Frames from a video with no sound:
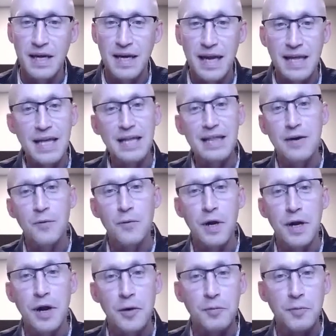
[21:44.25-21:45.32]
And I think that what
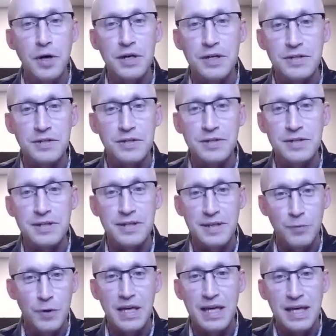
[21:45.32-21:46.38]
our book
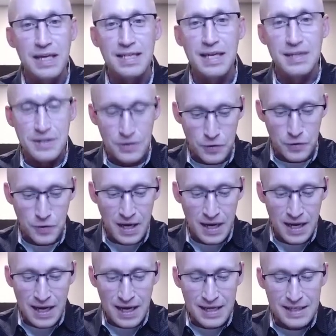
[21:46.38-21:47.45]
really gets into
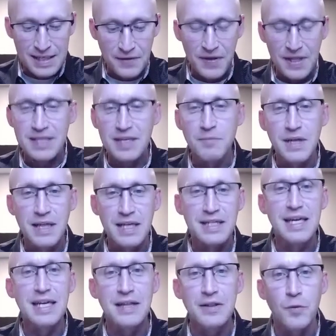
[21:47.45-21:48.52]
is if it's something that's
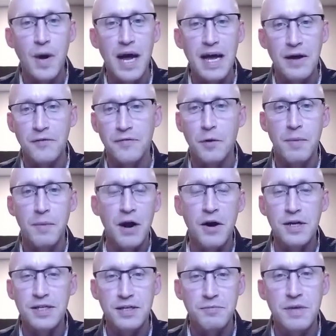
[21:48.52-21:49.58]
getting in the way of your
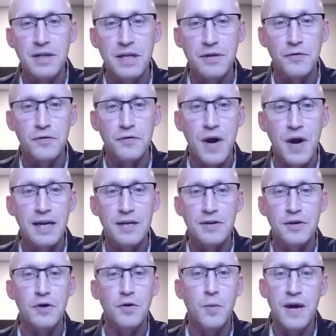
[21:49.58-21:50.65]
marriage, something that you've tried to
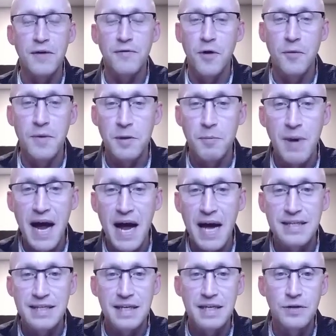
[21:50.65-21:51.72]
turn away from in the
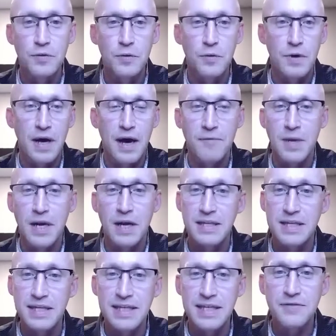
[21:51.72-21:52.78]
past that you have been
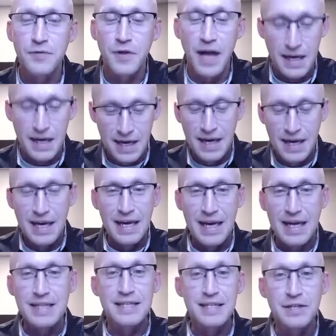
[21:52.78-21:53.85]
unsuccessful at,
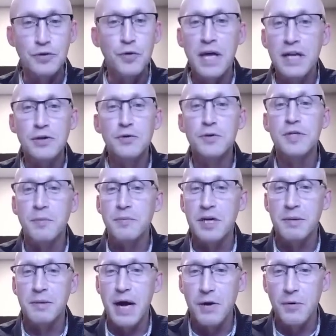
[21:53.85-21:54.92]
it's you can do something
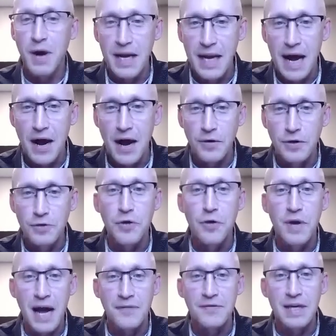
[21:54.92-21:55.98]
about it right now. You don't
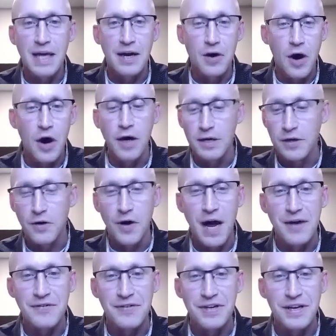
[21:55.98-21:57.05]
have to get caught. You don't
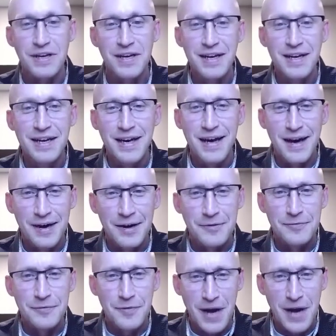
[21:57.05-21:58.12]
have to um,
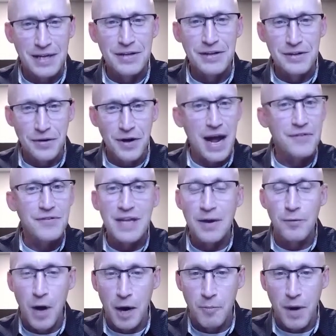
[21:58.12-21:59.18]
right. You don't have to hit
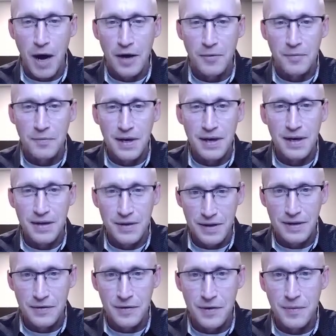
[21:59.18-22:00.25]
rock bottom.
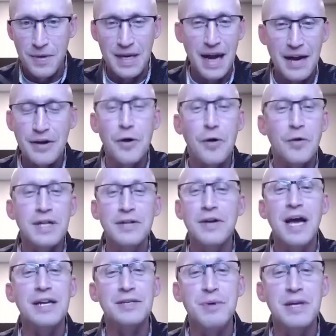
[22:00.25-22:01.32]
I mean, I don't know. Can you
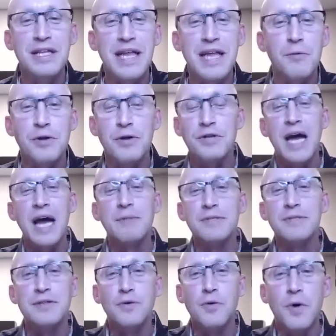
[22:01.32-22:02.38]
kind of speak to that? Were there times
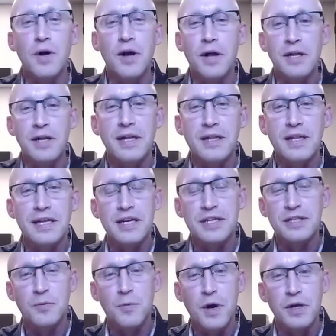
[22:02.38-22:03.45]
going on the
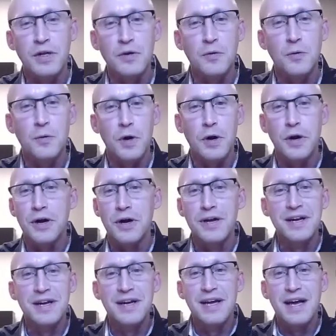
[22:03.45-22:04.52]
addiction where you were
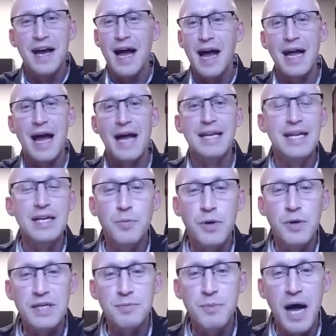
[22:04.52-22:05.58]
I, I need to put
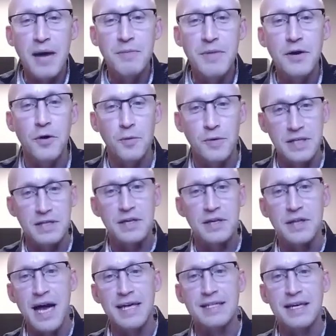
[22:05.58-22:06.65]
this behind me, or was it the
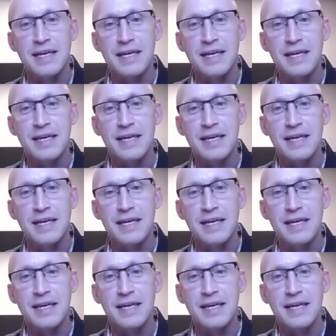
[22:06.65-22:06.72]
classic?